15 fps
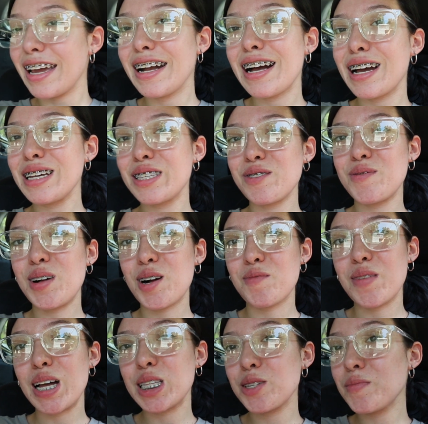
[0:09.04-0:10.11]
Hey guys and
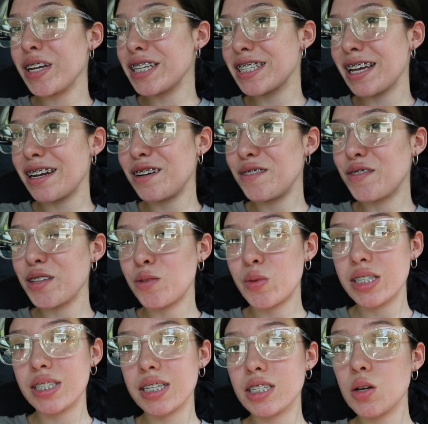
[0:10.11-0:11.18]
welcome back to my channel. For the
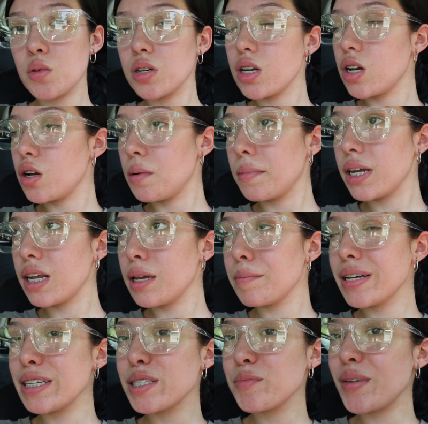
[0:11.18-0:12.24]
ones that don't know, my
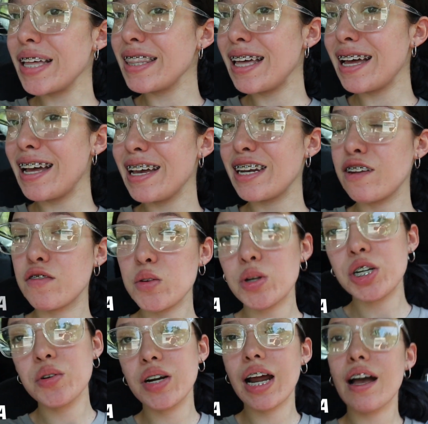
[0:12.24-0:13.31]
name is Bella and if
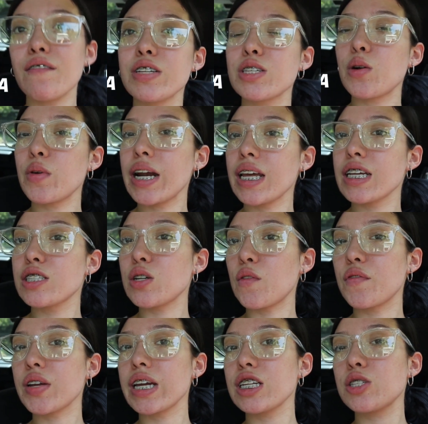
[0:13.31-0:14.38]
you are new or haven't already,
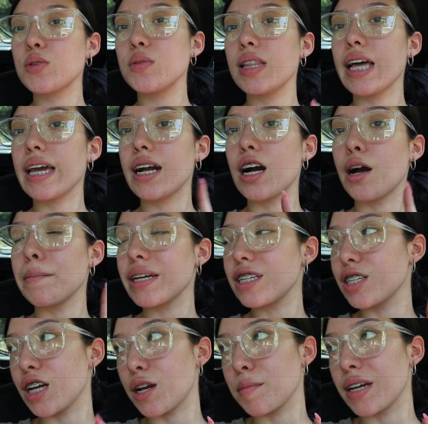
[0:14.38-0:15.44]
don't forget to like,
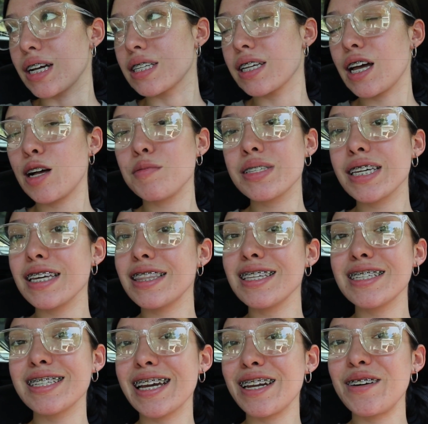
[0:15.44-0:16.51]
comment, share because it helps get
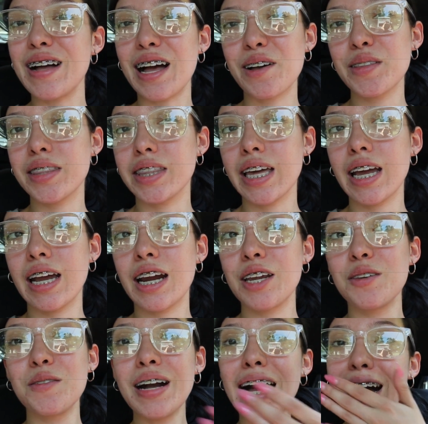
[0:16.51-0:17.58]
the channel out there.
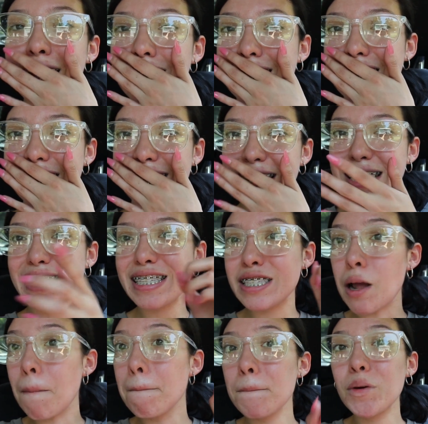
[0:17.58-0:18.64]
You guys,
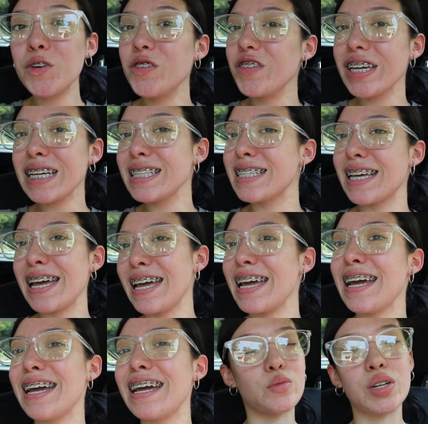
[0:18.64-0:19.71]
it's moving
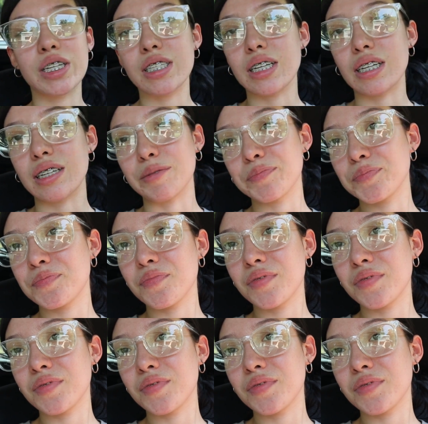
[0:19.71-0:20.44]
day! Just wanted to